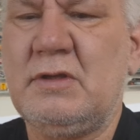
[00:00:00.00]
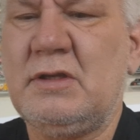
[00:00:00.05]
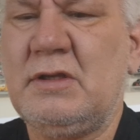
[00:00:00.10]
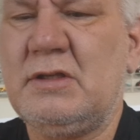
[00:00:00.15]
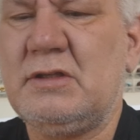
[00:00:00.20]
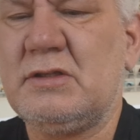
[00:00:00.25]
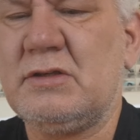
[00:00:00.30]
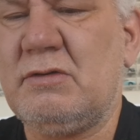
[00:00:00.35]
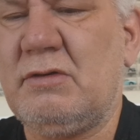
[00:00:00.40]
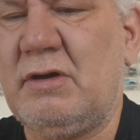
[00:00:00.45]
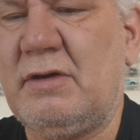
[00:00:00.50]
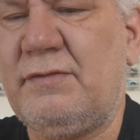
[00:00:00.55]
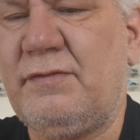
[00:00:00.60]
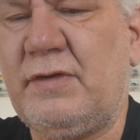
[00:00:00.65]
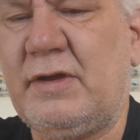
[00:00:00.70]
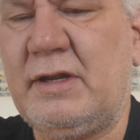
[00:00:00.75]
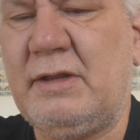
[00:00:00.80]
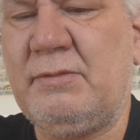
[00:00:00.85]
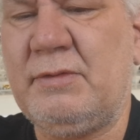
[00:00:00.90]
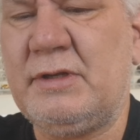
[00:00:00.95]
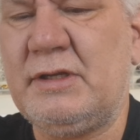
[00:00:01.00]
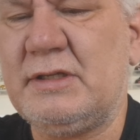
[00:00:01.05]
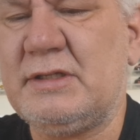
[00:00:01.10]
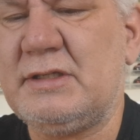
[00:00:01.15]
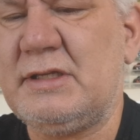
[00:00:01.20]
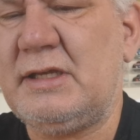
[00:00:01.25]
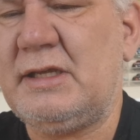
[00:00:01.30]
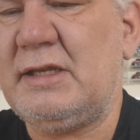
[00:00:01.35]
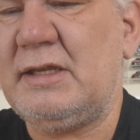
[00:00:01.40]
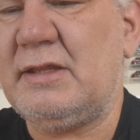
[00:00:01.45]
It's quite funny when you
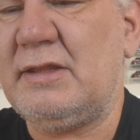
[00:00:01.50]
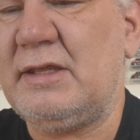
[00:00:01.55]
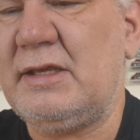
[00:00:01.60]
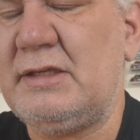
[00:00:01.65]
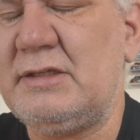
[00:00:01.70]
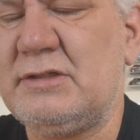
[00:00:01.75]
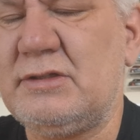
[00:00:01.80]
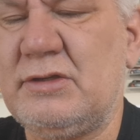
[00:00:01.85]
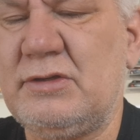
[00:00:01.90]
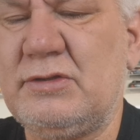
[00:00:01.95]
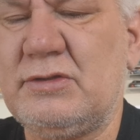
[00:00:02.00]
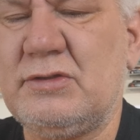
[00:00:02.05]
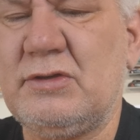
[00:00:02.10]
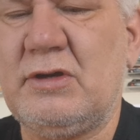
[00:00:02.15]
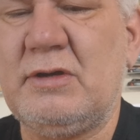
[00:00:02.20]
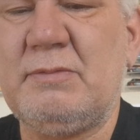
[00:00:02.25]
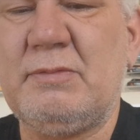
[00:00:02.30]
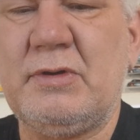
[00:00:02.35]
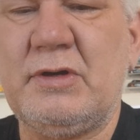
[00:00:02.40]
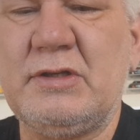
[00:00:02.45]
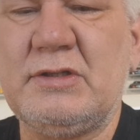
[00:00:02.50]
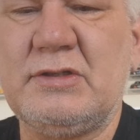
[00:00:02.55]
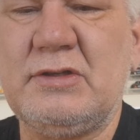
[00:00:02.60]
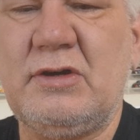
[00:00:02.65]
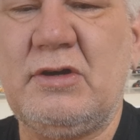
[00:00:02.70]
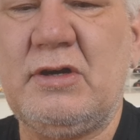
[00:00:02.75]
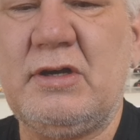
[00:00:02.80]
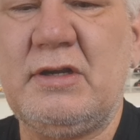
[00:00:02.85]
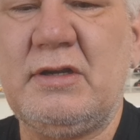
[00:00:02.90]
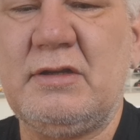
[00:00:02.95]
see these two side by
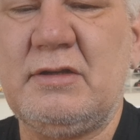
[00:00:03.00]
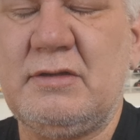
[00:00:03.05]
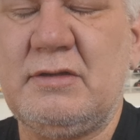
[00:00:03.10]
side.